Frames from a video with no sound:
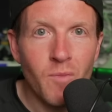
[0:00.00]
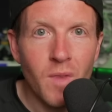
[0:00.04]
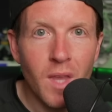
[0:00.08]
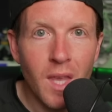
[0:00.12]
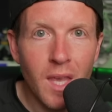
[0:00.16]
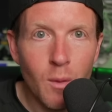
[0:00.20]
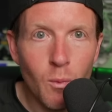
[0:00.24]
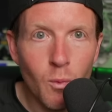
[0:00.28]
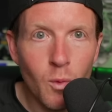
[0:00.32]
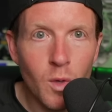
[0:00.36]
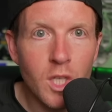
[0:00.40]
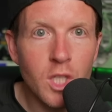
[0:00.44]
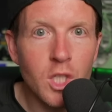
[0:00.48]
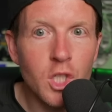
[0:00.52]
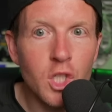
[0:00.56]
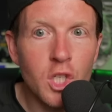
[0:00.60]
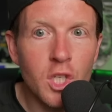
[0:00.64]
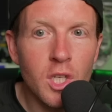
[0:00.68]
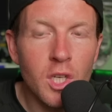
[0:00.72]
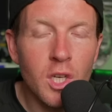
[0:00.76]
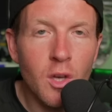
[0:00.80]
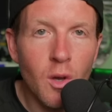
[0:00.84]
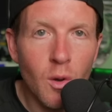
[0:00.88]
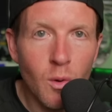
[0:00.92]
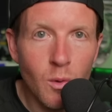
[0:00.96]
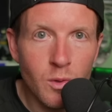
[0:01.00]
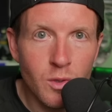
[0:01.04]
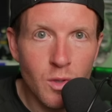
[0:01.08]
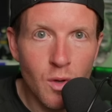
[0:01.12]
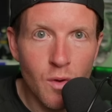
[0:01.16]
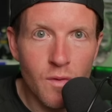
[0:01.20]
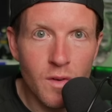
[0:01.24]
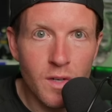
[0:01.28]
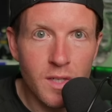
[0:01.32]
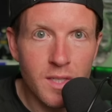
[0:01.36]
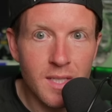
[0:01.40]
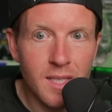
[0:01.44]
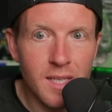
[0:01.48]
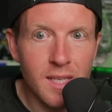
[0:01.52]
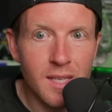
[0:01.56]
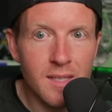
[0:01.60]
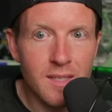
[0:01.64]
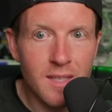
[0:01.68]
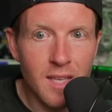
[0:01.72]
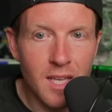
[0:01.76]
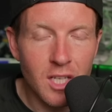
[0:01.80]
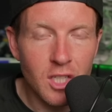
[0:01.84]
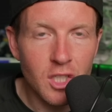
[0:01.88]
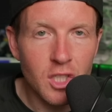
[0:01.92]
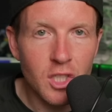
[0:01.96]
when she goes overseas
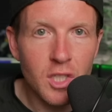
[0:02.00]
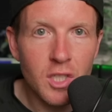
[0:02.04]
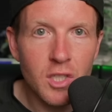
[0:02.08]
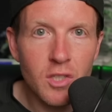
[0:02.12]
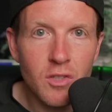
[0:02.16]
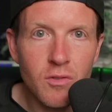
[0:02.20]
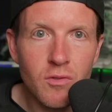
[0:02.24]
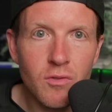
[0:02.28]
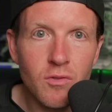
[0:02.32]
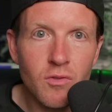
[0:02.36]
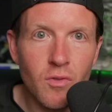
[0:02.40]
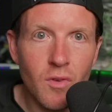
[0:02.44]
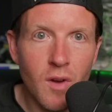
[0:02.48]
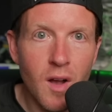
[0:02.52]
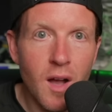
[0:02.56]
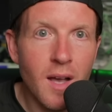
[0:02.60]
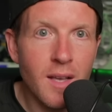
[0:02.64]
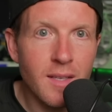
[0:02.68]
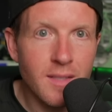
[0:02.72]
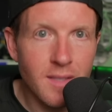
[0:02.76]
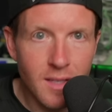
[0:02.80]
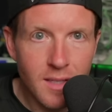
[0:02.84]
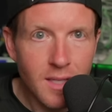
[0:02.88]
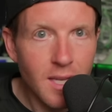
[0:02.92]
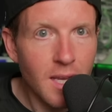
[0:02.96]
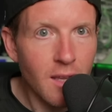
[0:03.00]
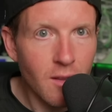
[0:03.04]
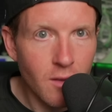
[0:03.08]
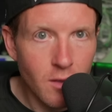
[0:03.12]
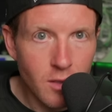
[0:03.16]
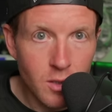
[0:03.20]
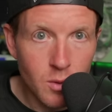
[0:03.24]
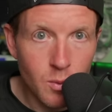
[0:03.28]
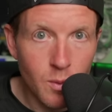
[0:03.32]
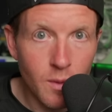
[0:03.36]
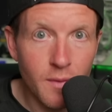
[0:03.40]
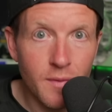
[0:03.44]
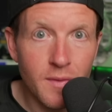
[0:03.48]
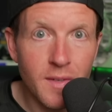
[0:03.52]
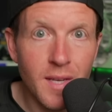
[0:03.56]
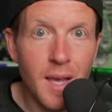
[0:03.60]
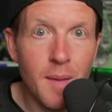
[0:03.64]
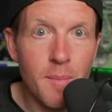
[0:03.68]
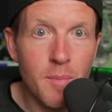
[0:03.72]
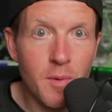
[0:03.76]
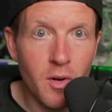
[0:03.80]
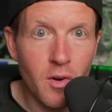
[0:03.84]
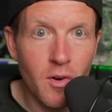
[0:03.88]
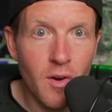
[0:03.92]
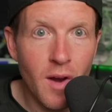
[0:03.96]
and she draws a Taylor Swift
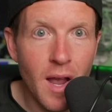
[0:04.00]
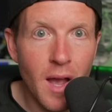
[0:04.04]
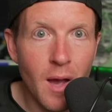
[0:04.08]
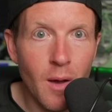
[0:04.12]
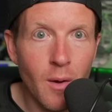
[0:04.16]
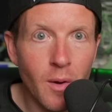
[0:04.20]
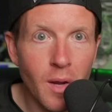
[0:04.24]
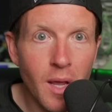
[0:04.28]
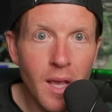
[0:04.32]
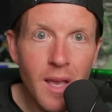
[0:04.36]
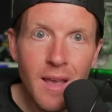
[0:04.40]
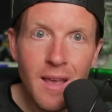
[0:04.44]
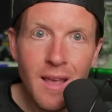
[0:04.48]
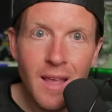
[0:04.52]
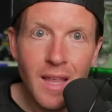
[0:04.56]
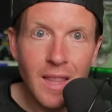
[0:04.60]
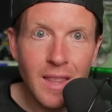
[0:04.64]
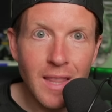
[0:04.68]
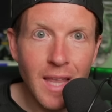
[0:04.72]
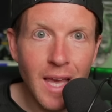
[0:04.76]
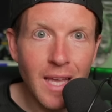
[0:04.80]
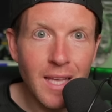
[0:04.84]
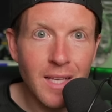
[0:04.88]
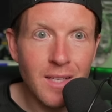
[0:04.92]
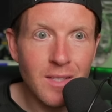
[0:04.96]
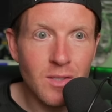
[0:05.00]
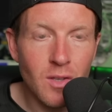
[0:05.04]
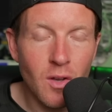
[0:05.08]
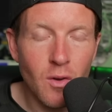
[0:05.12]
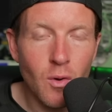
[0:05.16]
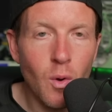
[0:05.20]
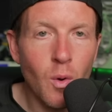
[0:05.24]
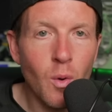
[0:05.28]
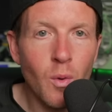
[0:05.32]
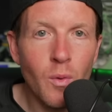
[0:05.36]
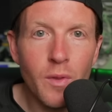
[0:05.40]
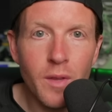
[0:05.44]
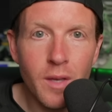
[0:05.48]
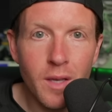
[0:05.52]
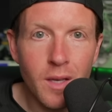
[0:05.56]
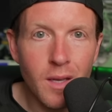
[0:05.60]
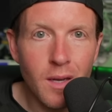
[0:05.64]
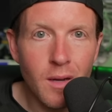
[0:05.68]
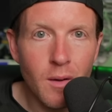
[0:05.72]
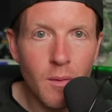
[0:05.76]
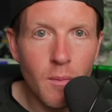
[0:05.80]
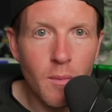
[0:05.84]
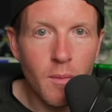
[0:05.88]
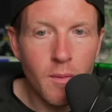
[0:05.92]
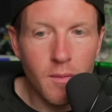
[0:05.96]
type crowd, that is only going
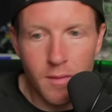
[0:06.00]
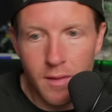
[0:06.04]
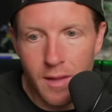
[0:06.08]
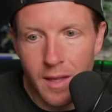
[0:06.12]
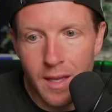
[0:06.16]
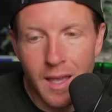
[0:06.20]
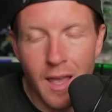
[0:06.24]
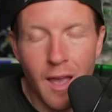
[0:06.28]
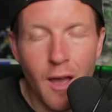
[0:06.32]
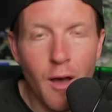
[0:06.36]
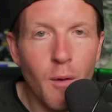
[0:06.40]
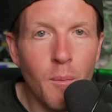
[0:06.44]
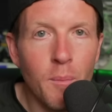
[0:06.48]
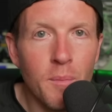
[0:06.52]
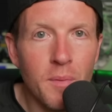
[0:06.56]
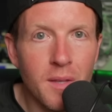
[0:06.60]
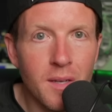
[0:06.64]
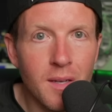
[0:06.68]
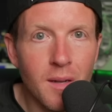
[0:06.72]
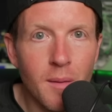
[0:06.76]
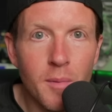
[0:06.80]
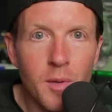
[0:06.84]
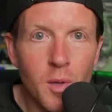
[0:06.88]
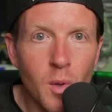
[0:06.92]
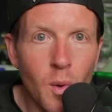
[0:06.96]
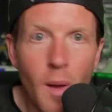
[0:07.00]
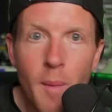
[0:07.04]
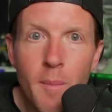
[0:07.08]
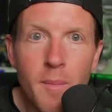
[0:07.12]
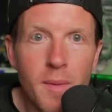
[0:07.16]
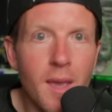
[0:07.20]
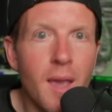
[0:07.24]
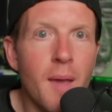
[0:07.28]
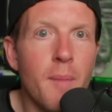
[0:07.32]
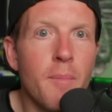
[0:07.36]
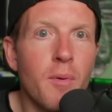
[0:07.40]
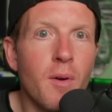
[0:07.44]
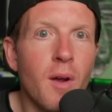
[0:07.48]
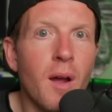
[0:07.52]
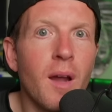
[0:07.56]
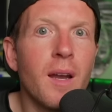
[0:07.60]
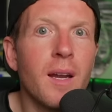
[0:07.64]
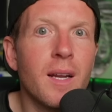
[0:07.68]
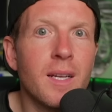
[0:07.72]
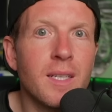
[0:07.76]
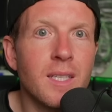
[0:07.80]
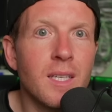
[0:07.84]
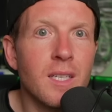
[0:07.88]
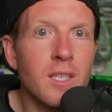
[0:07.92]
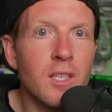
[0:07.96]
to like help the W N B A
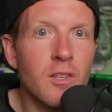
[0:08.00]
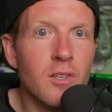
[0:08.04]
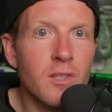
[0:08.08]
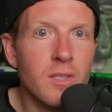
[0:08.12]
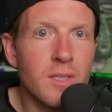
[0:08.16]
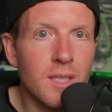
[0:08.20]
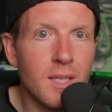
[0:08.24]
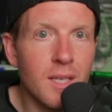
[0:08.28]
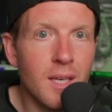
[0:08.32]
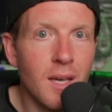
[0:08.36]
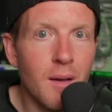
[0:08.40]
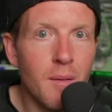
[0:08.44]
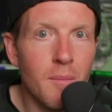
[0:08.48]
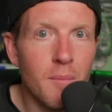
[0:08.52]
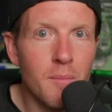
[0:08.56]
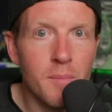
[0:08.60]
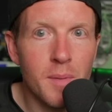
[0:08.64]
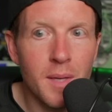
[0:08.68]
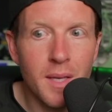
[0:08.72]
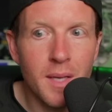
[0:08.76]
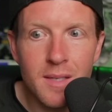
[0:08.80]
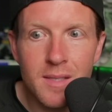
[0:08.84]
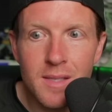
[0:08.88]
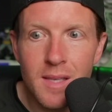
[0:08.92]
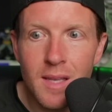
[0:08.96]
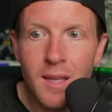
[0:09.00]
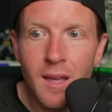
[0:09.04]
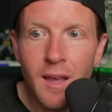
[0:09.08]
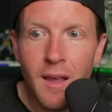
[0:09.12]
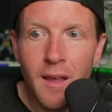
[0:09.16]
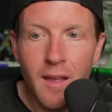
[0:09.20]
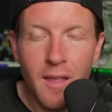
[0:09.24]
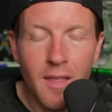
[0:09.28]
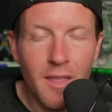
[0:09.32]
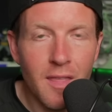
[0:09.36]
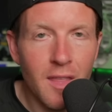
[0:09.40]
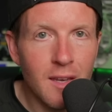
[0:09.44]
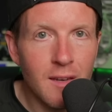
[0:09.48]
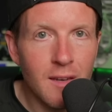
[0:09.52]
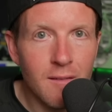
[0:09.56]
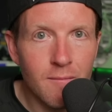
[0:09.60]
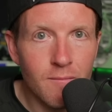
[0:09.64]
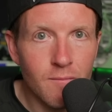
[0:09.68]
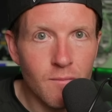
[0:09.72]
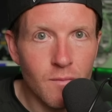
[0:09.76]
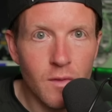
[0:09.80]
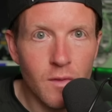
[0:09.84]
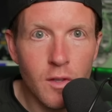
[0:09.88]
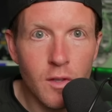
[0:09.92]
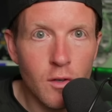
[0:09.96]
product in years to come, because then
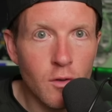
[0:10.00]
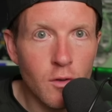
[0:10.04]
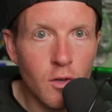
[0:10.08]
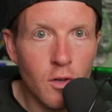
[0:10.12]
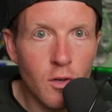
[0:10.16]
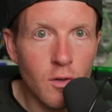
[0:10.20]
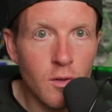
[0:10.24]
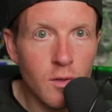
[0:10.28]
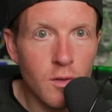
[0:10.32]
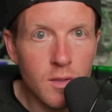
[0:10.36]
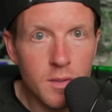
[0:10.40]
little girls